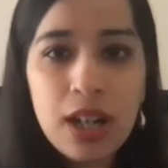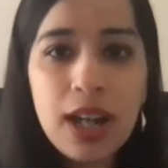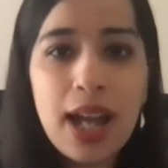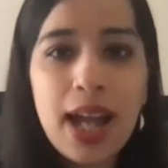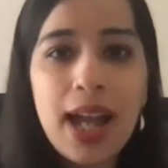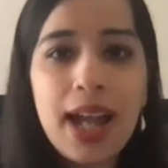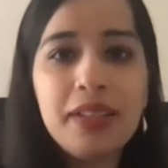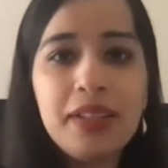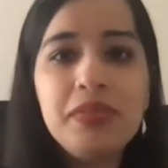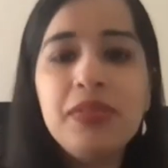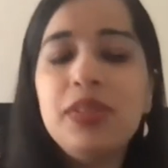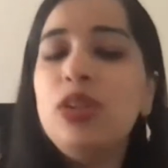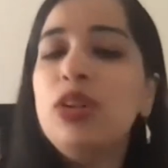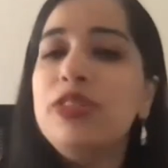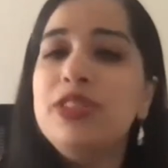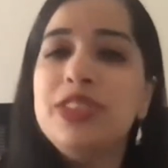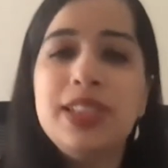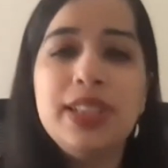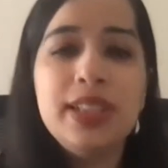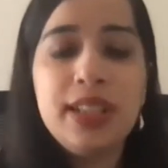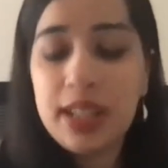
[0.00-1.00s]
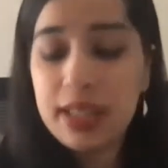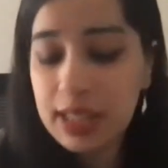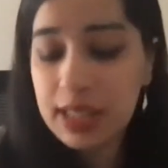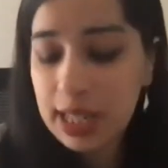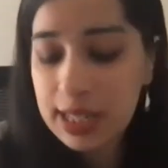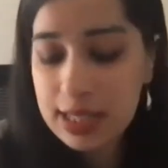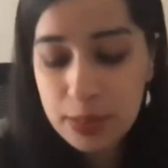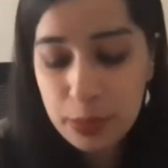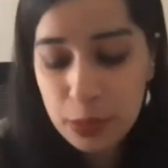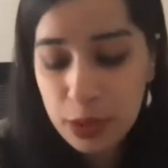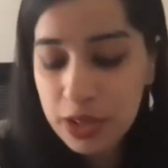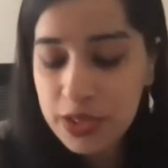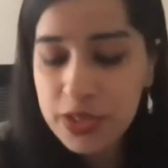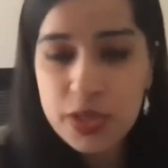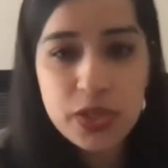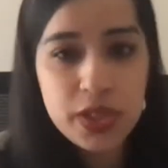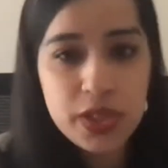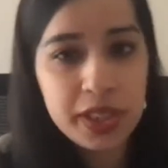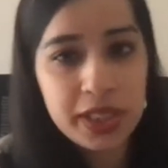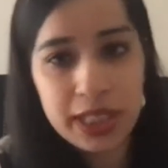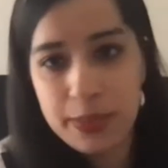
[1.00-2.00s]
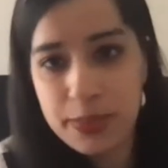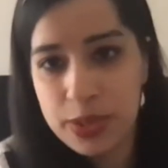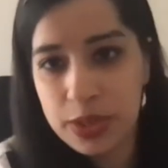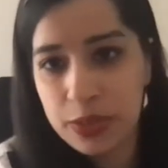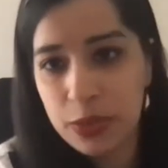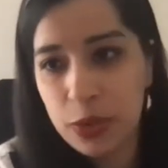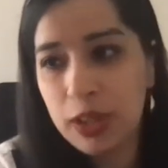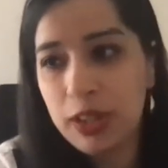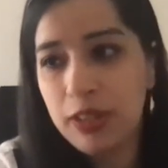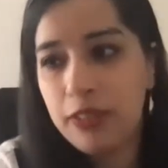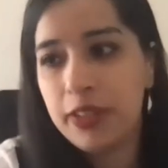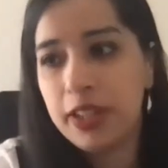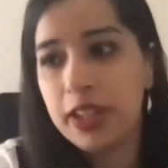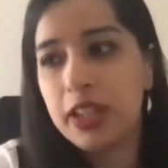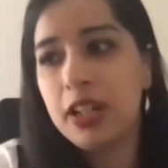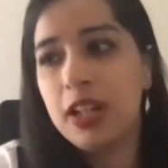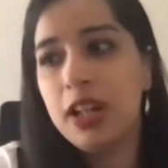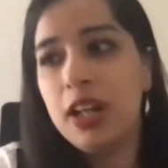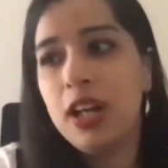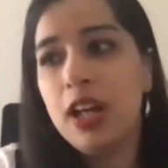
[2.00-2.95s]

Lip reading: And we'll obviously, and that's a process that keeps evolving.